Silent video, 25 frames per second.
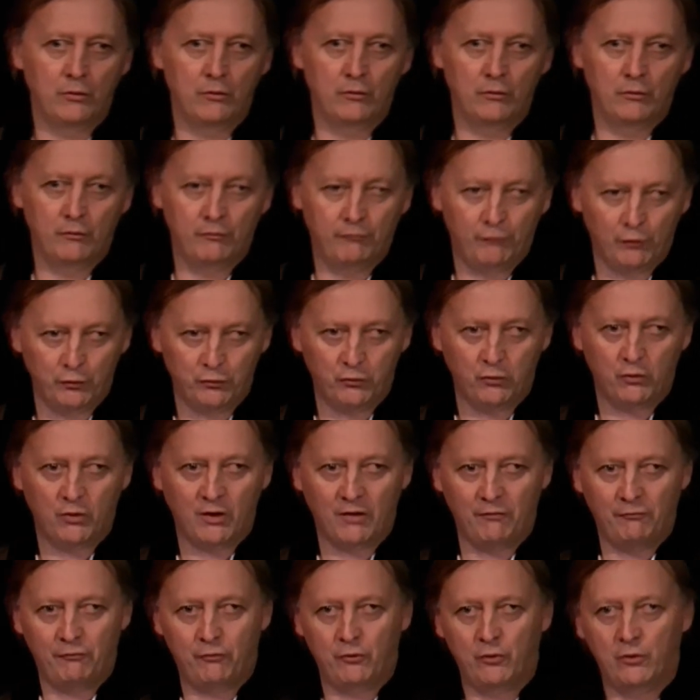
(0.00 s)

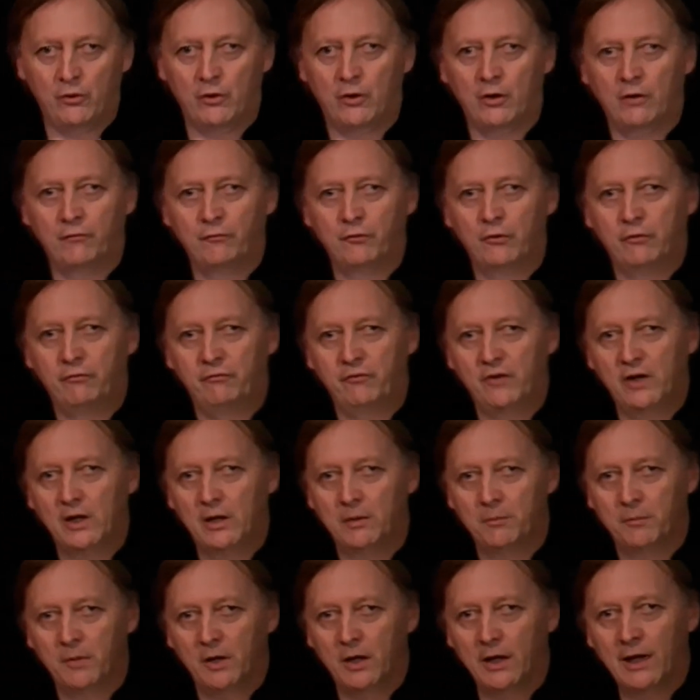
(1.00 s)
photographer of the
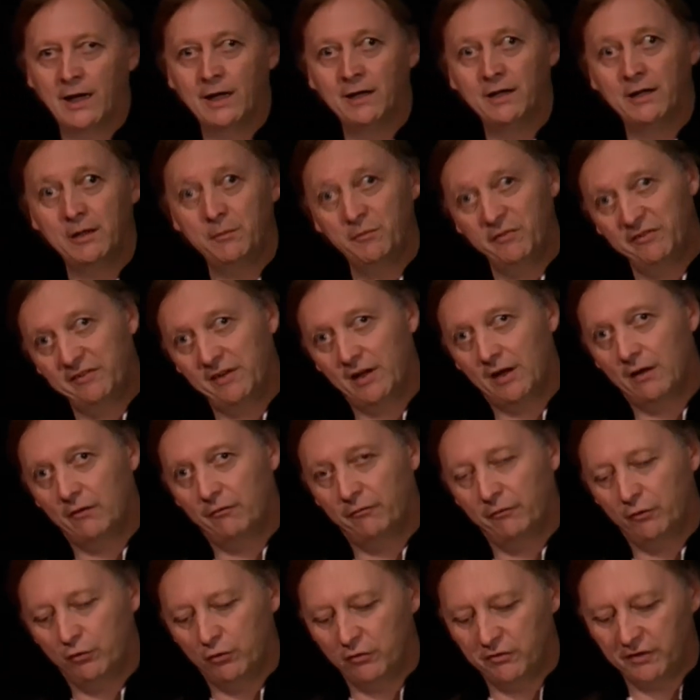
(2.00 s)
film and
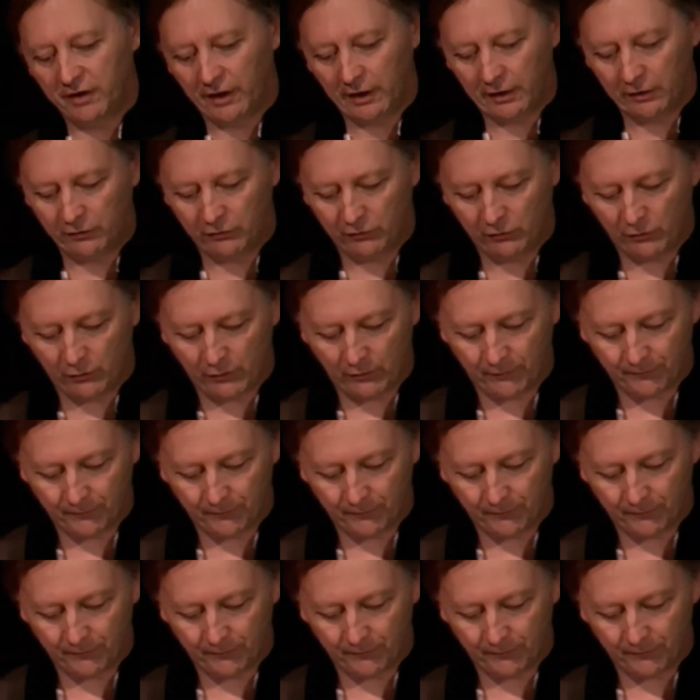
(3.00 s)
himself, the director.